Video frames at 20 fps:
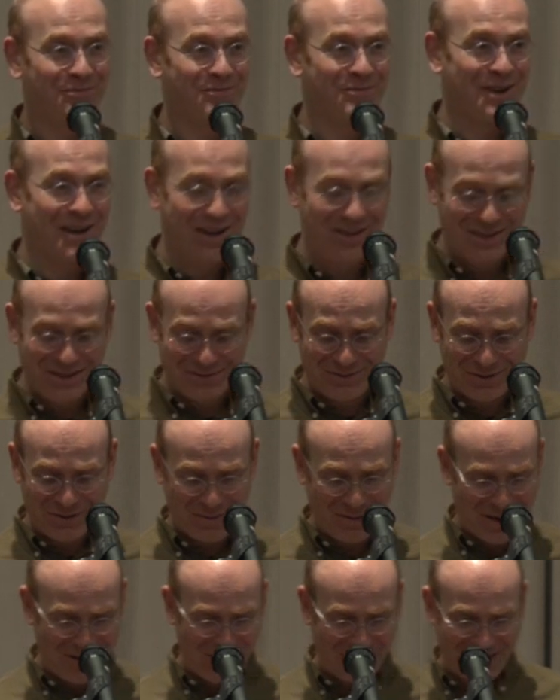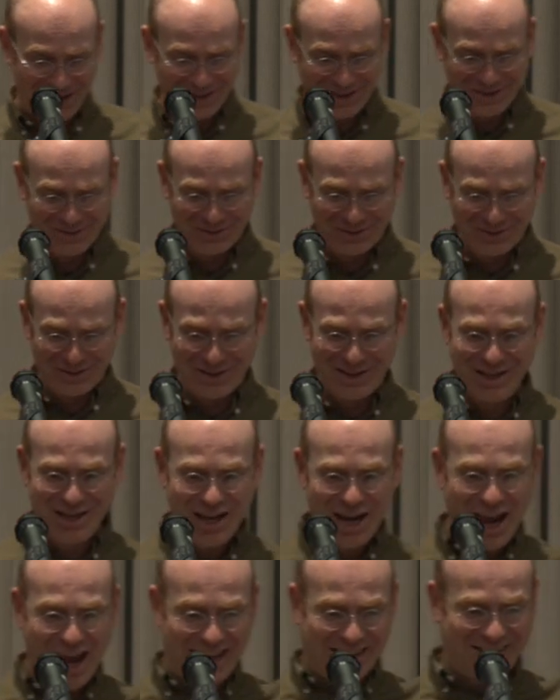1024 by 1024?
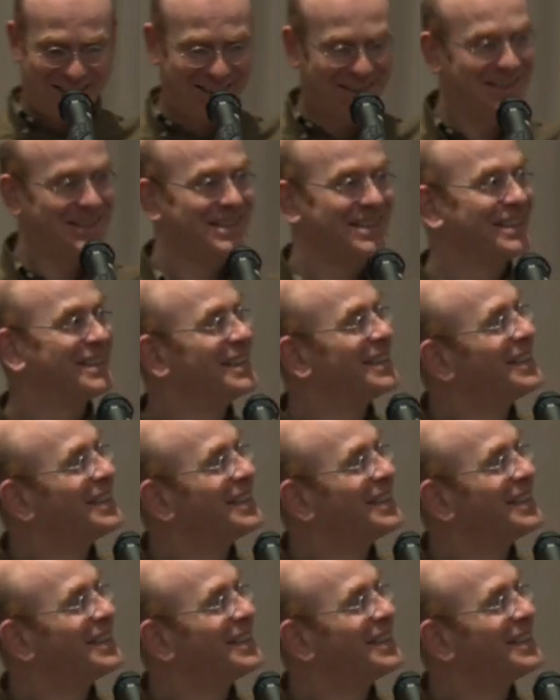Yes!